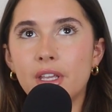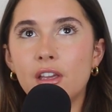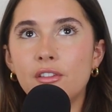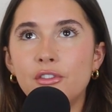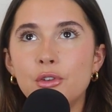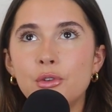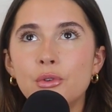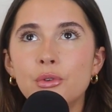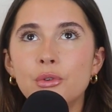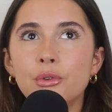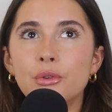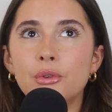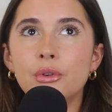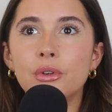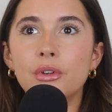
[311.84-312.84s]
if
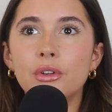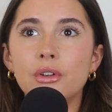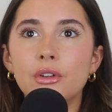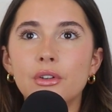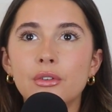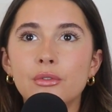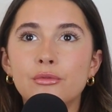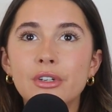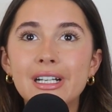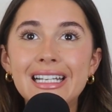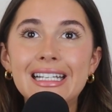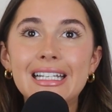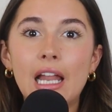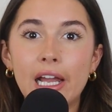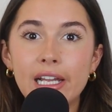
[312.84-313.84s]
you
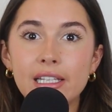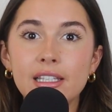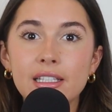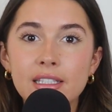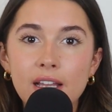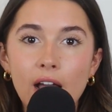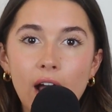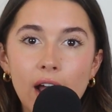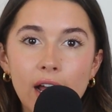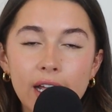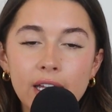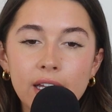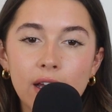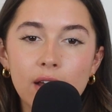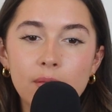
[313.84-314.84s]
really like this
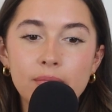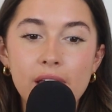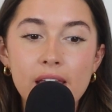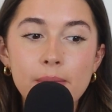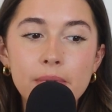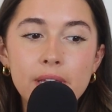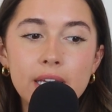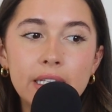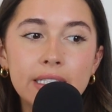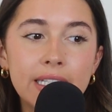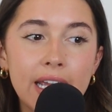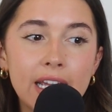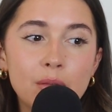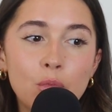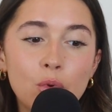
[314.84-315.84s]
guy, maybe
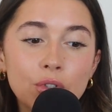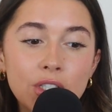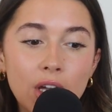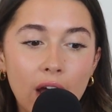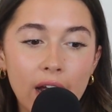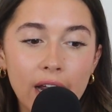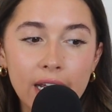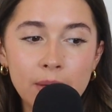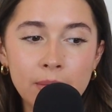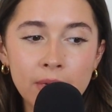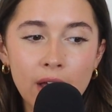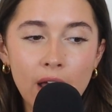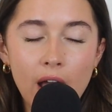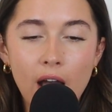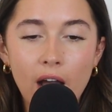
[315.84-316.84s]
take more
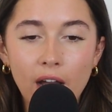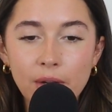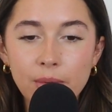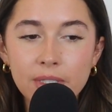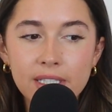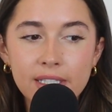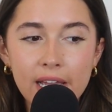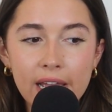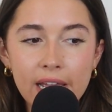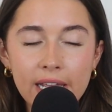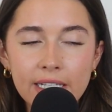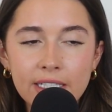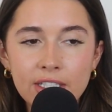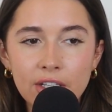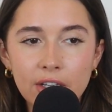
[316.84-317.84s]
time, I would
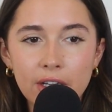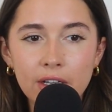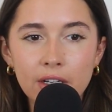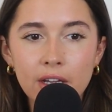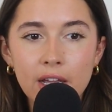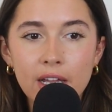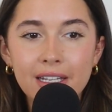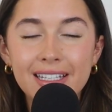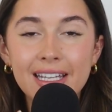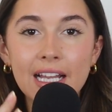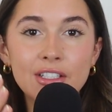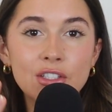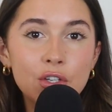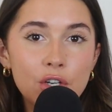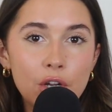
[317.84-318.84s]
say, to
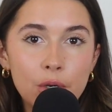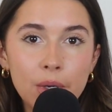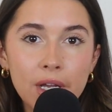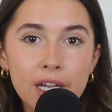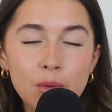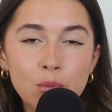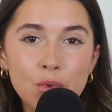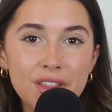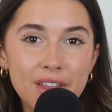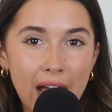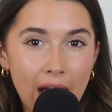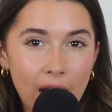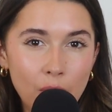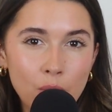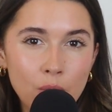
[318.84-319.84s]
get to know him
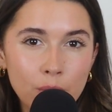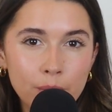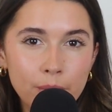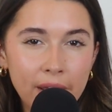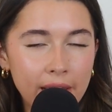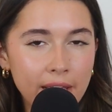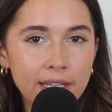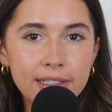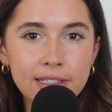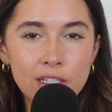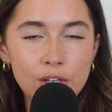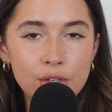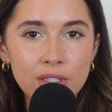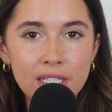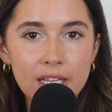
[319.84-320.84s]
without being
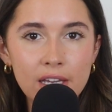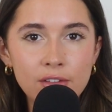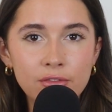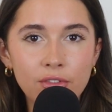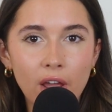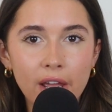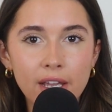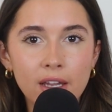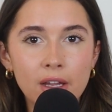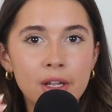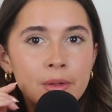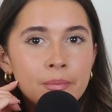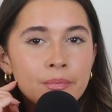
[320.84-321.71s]
exclusive. Like,